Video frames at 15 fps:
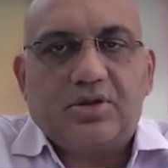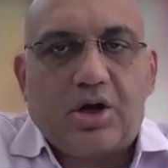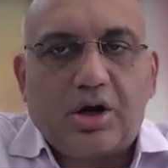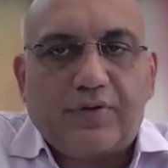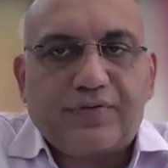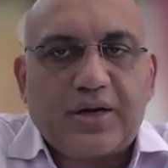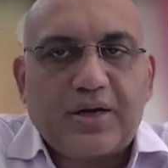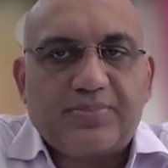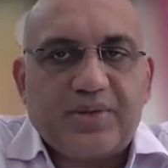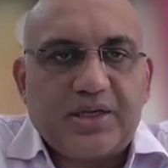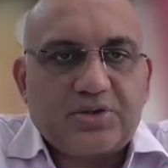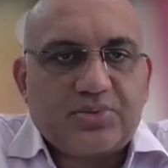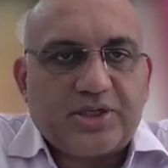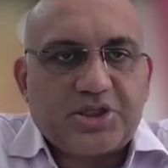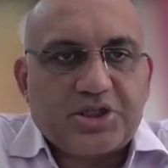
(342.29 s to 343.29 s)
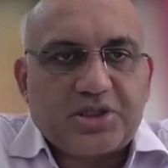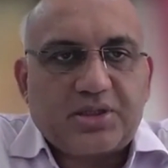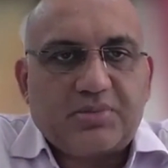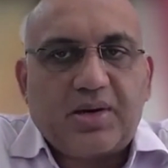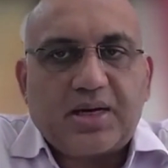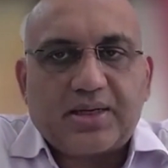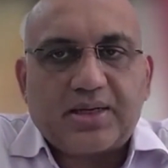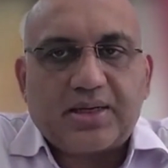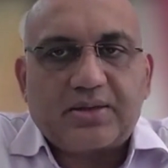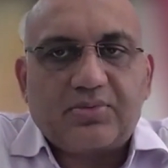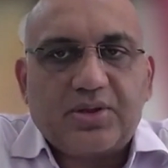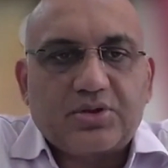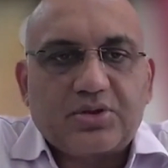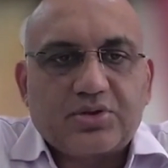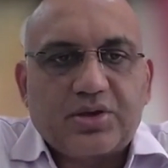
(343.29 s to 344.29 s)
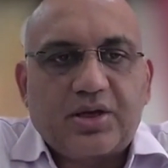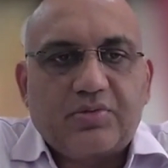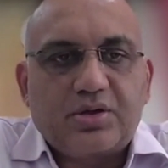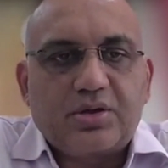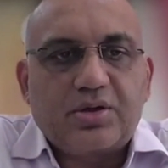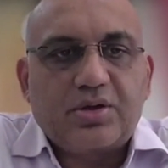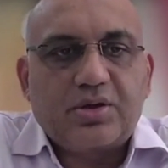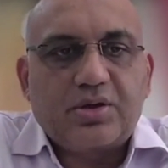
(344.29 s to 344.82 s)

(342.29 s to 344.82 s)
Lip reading: lot of companies which in market which they would